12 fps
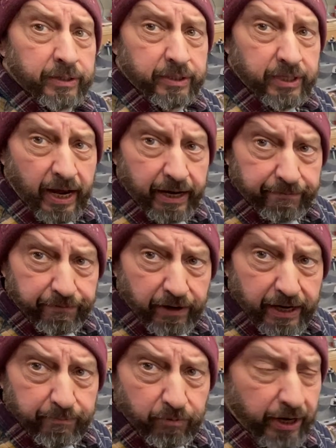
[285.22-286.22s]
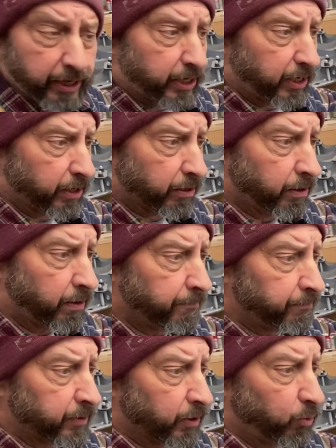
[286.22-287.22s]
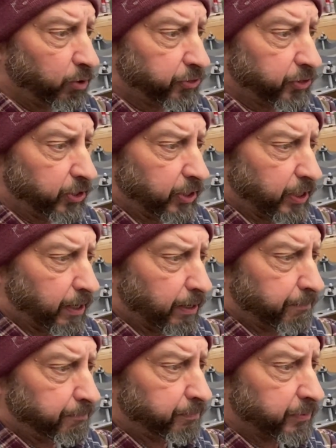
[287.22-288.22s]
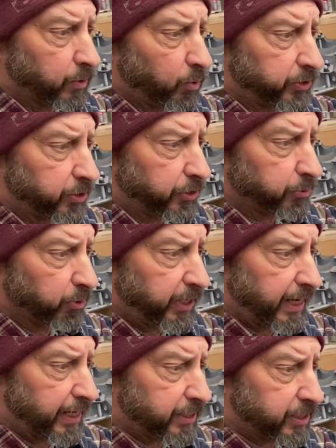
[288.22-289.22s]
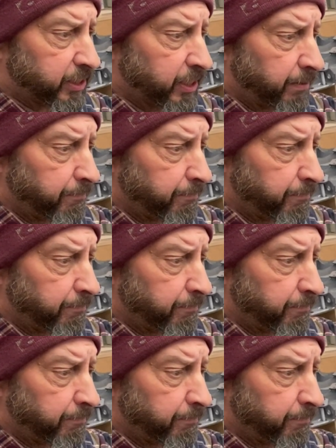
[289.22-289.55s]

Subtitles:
die frame right here with the 3/8